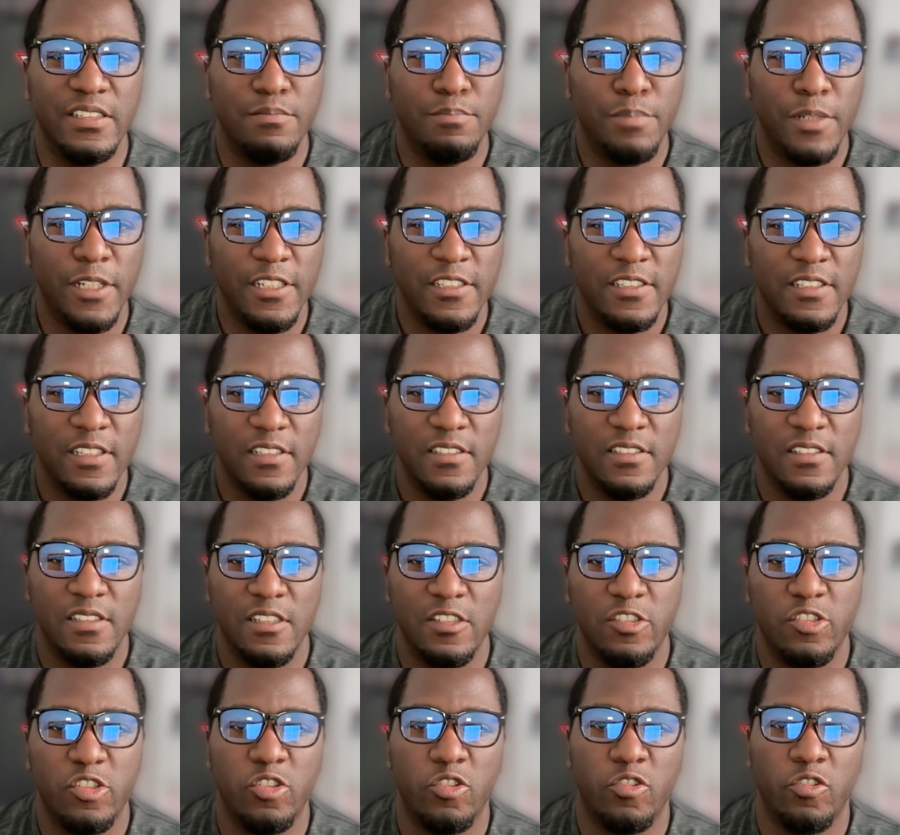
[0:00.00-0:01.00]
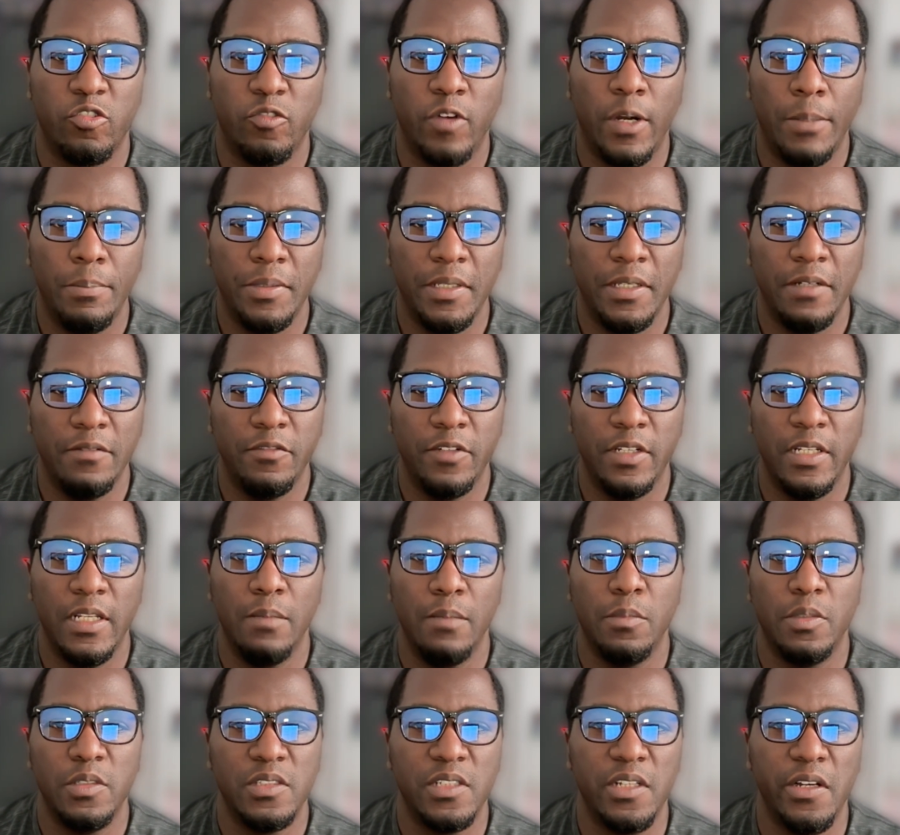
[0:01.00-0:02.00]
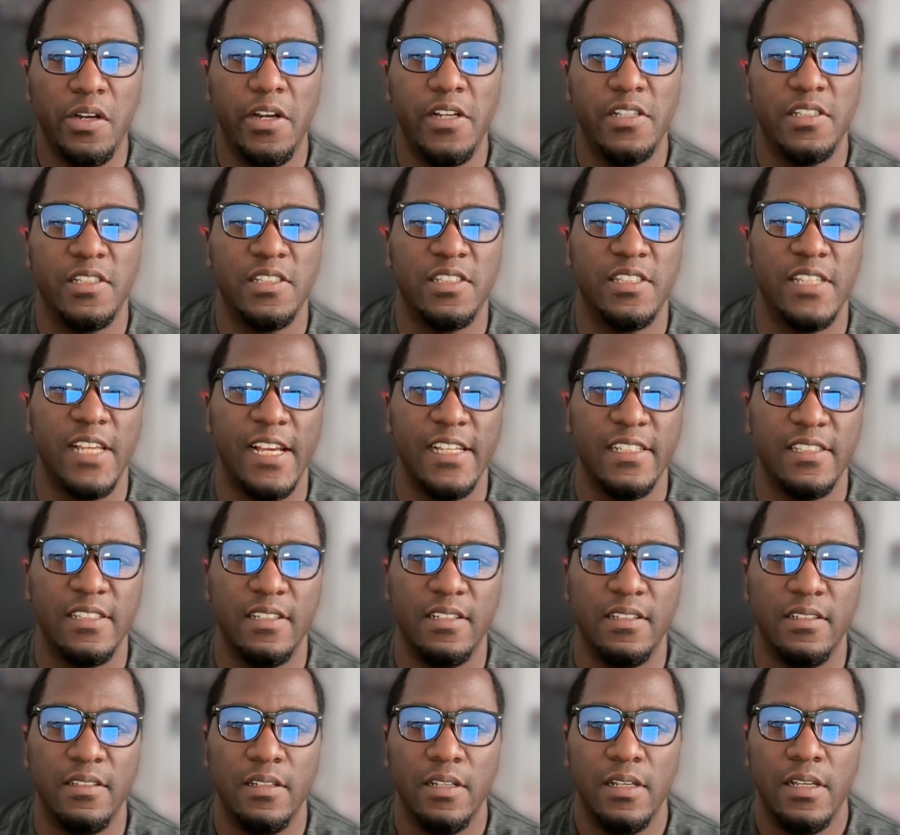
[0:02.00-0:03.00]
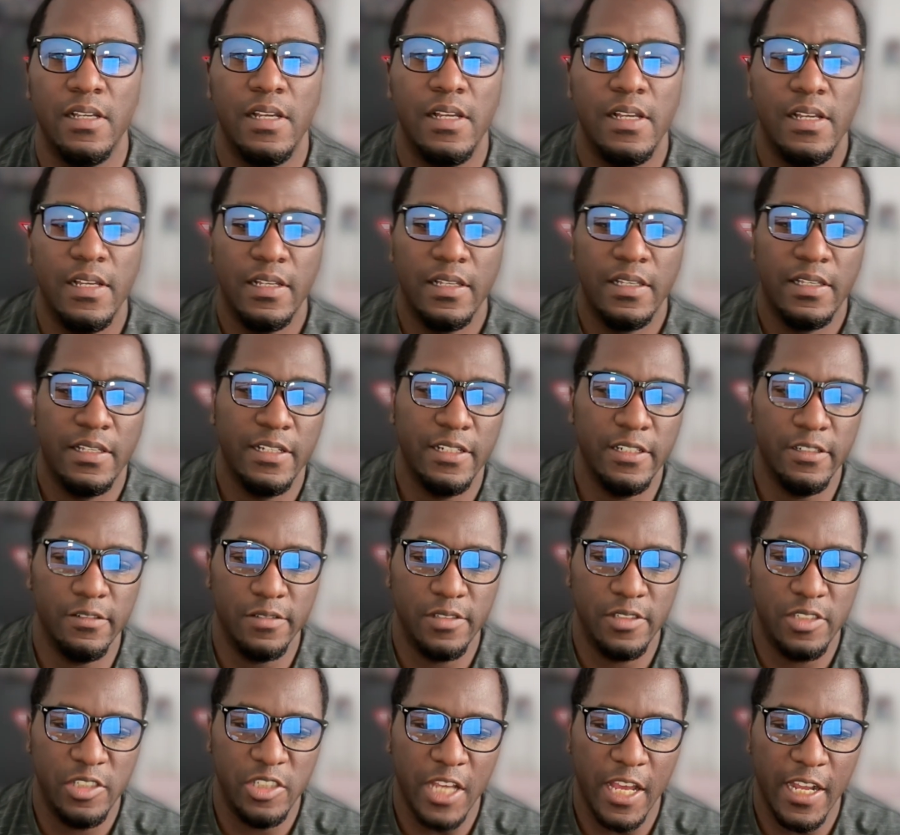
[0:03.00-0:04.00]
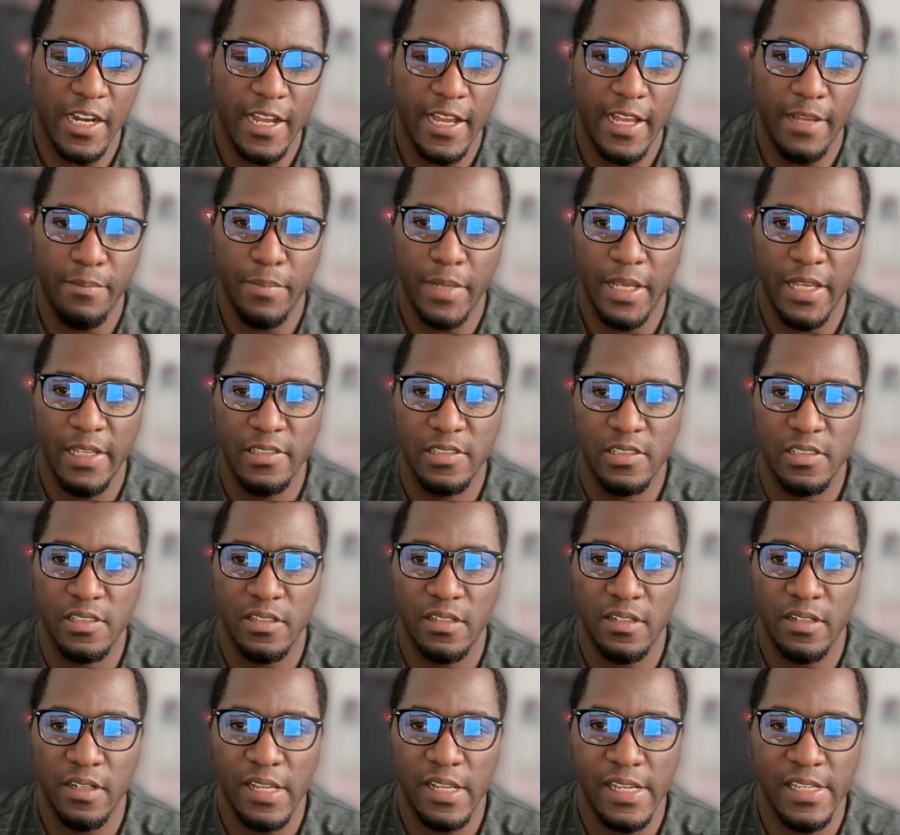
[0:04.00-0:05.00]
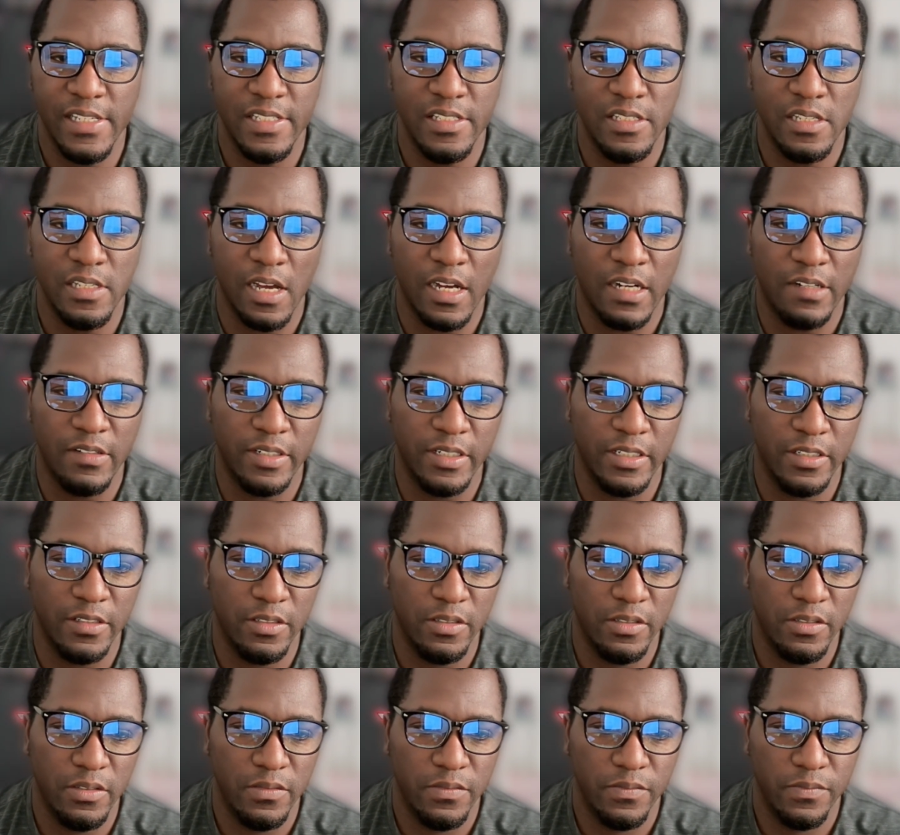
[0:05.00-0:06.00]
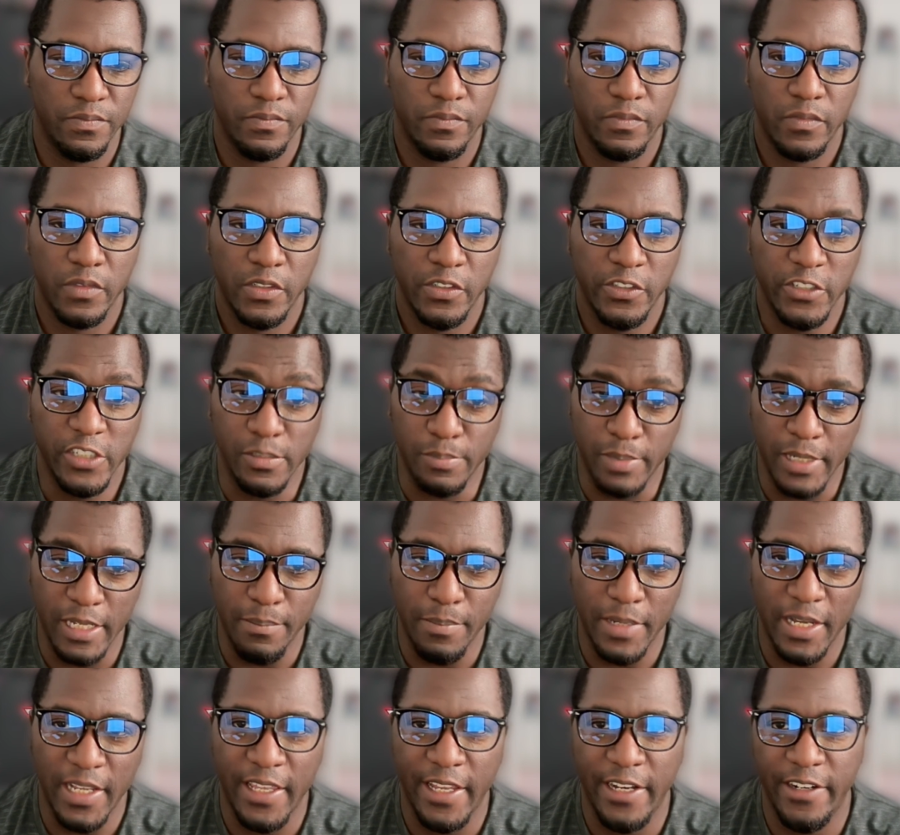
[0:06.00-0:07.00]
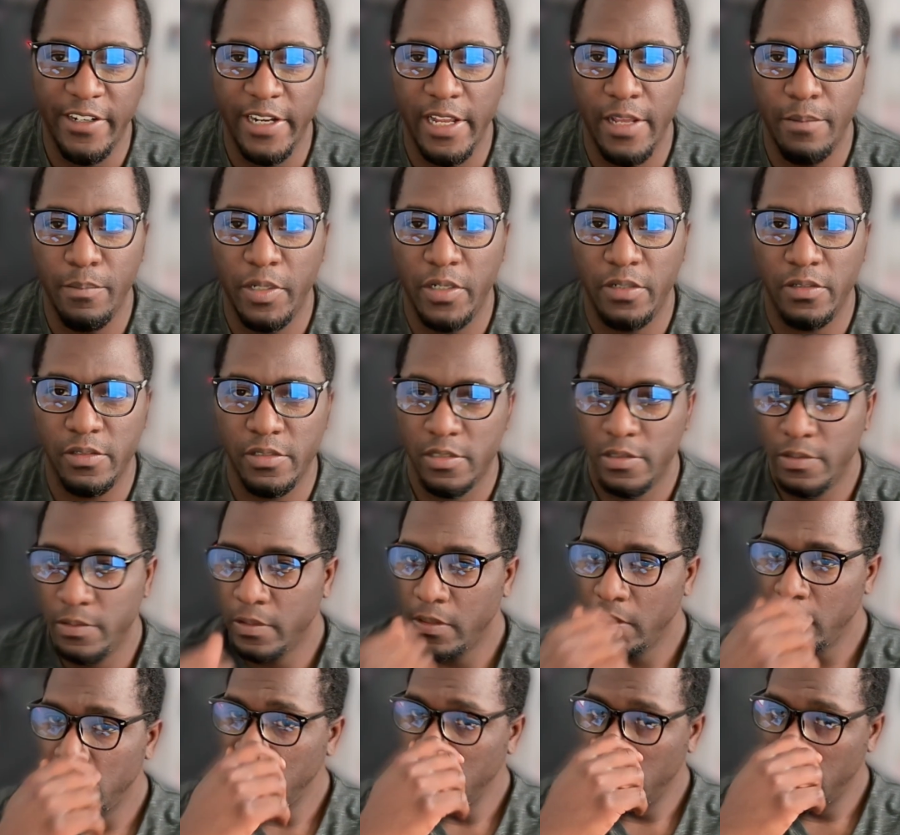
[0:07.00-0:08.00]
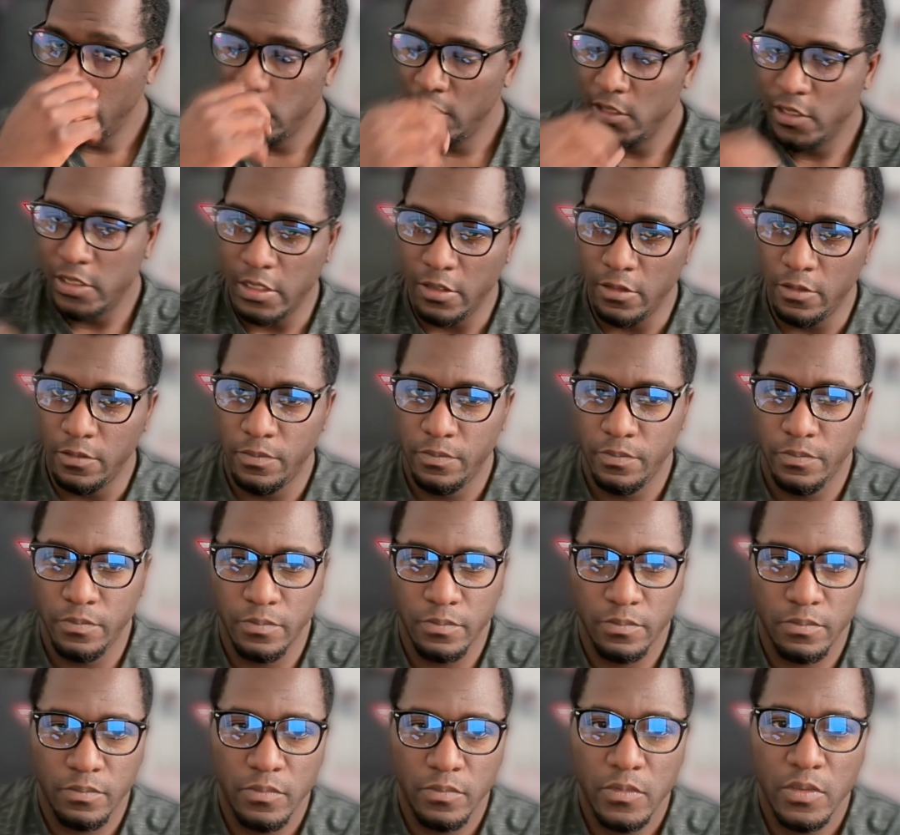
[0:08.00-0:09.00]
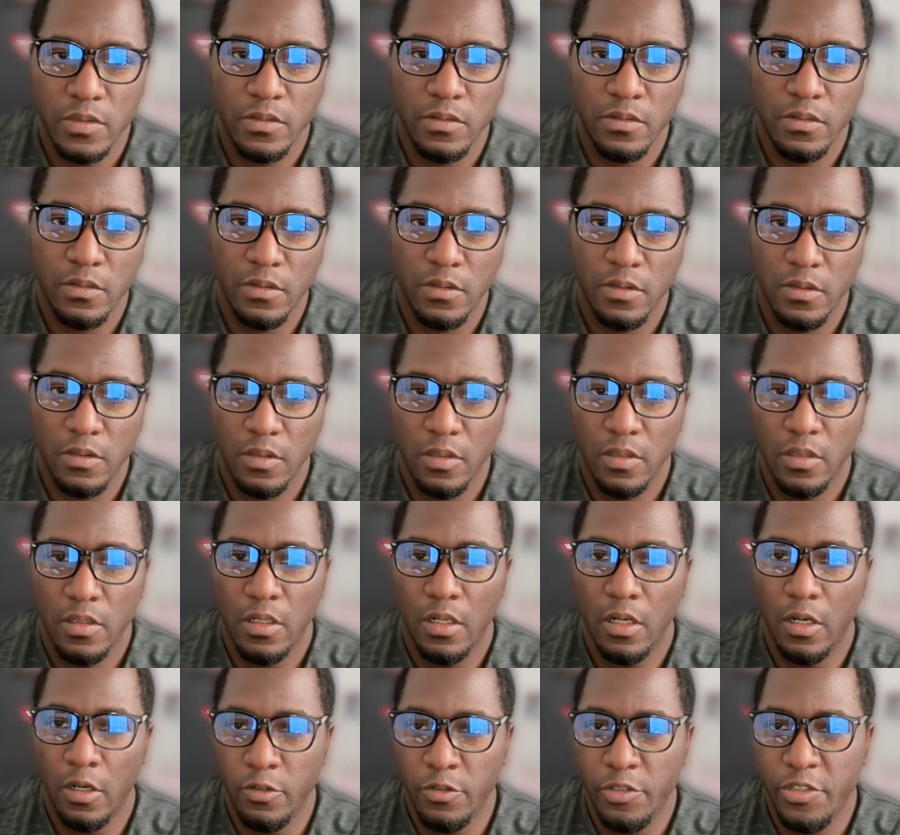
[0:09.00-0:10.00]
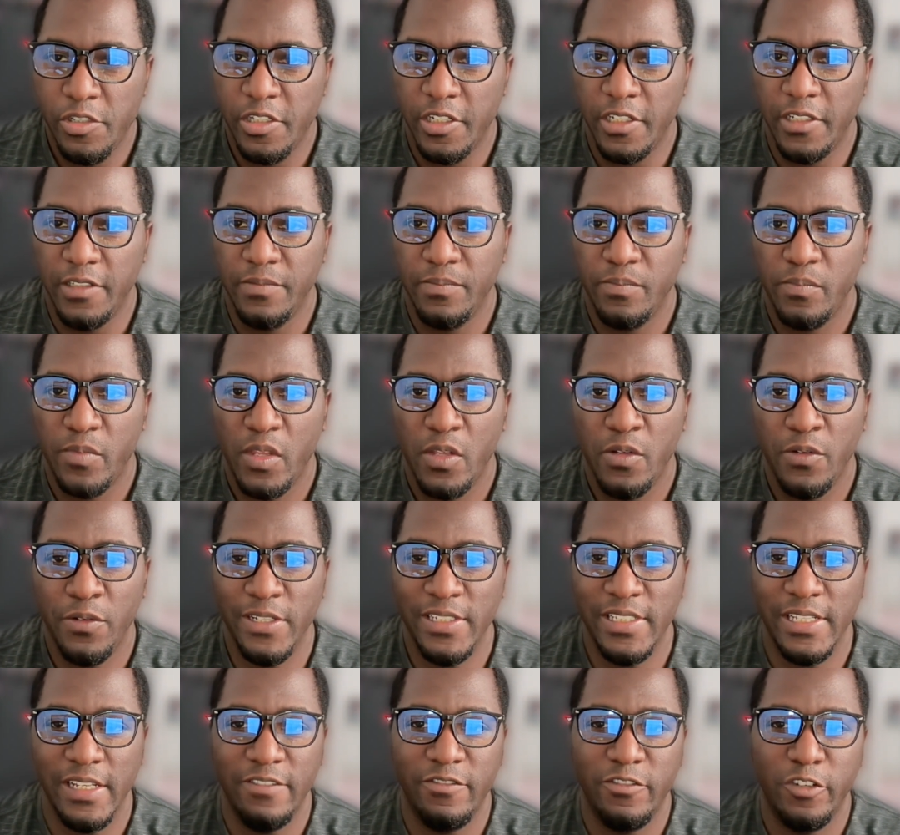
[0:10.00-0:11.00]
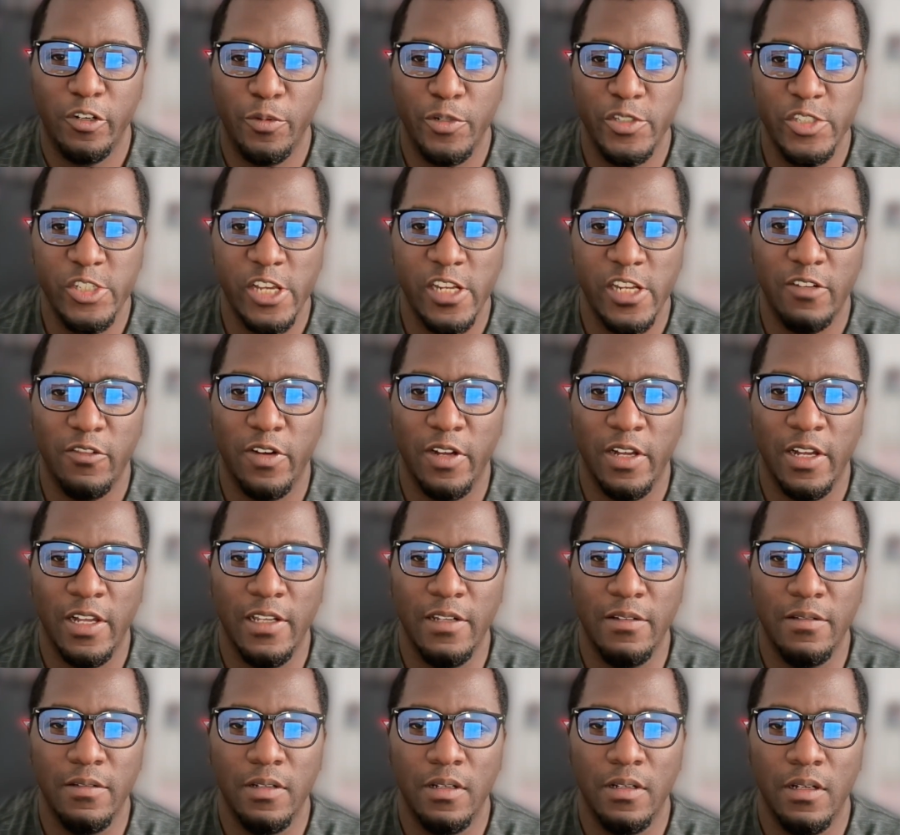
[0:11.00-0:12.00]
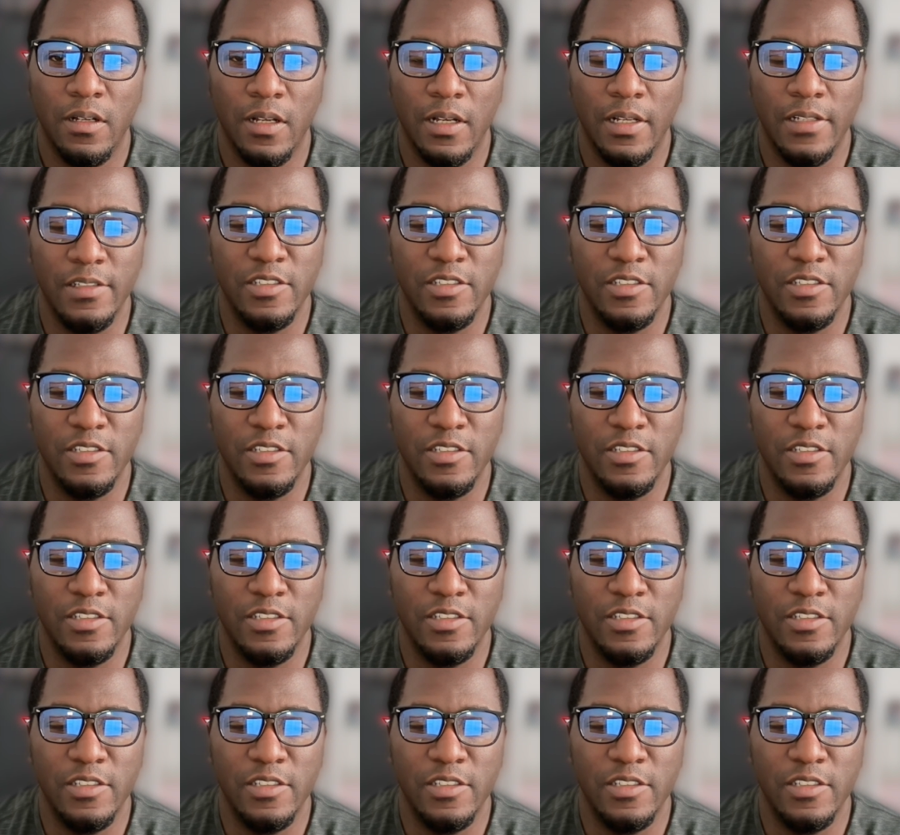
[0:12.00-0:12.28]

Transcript: And this peace is disrupted when a mysterious assassin kills Jedi Master Indara, who is played by Carrie-Ann Moss. So, Osha, who is a former Jedi